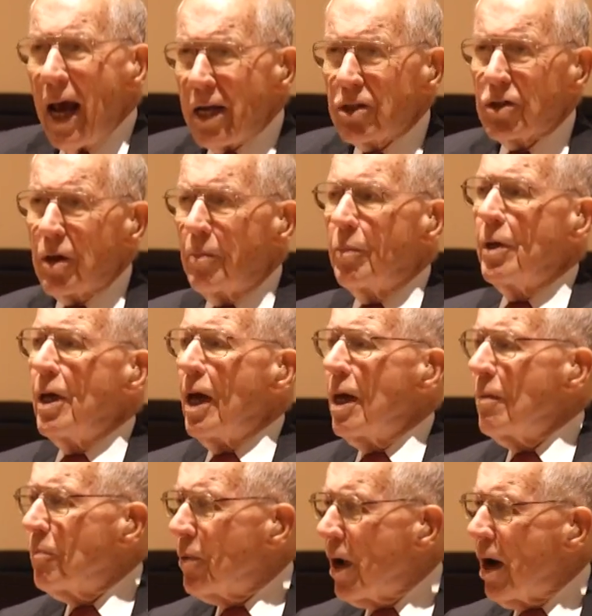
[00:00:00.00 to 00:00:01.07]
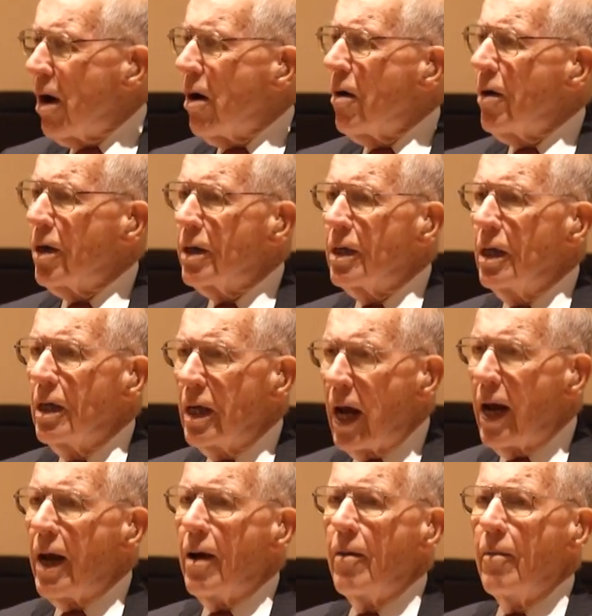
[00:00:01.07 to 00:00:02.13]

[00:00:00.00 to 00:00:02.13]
to be a priority now.